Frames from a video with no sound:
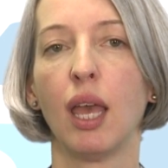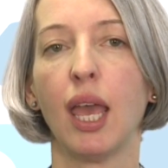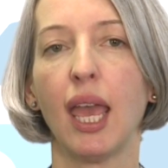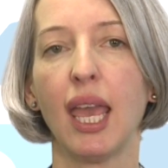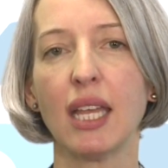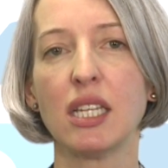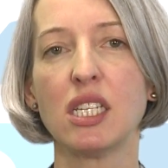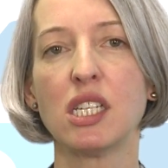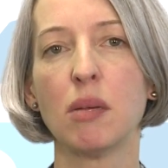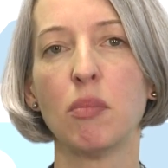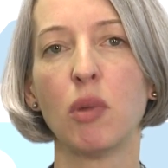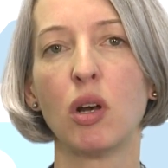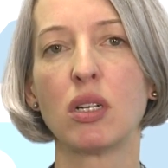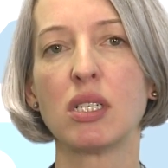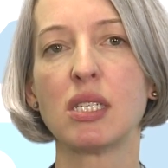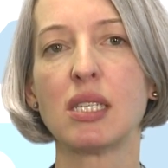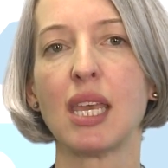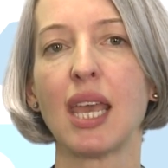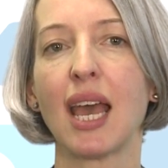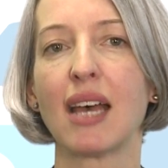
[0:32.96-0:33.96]
H M R
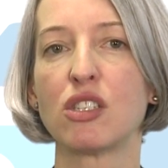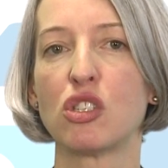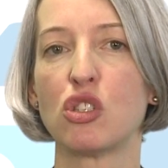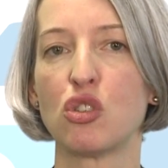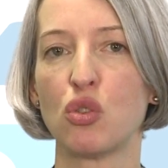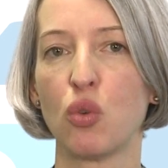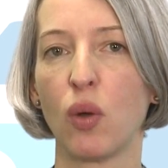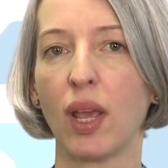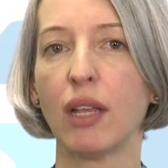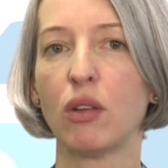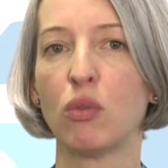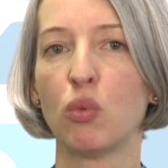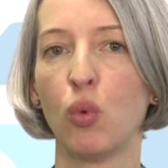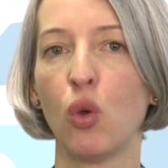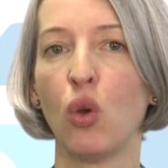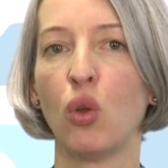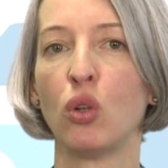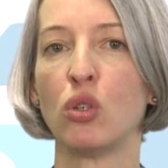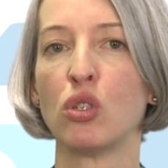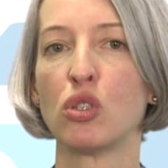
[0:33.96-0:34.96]
C has strict
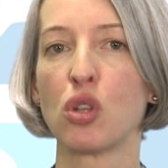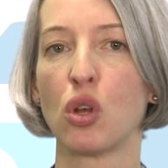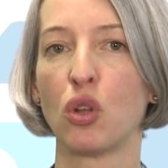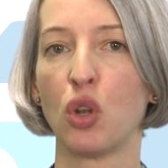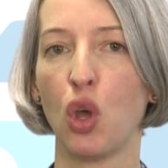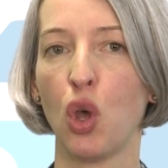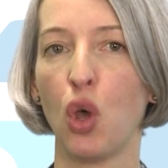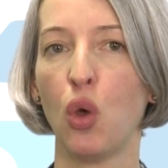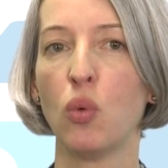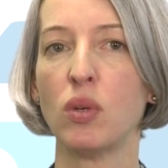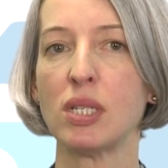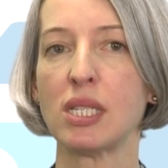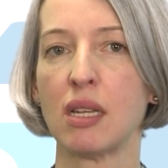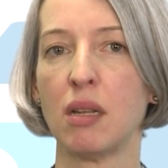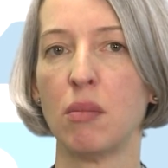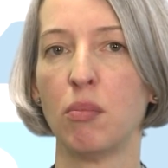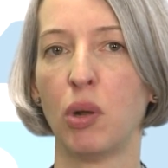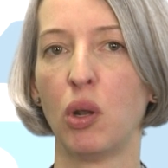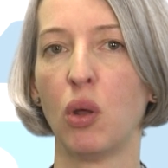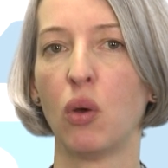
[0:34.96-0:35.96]
rules on who is an
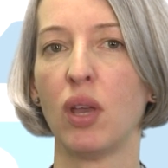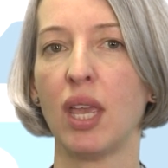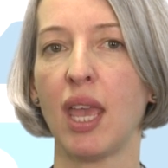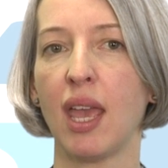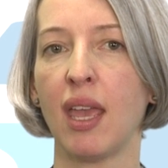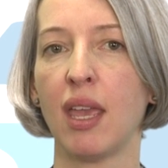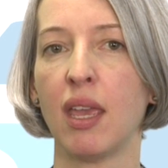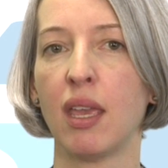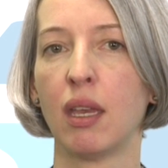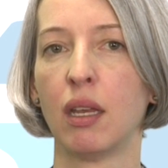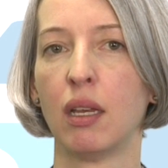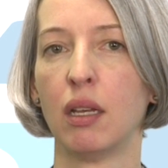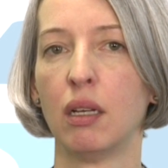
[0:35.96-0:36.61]
employee.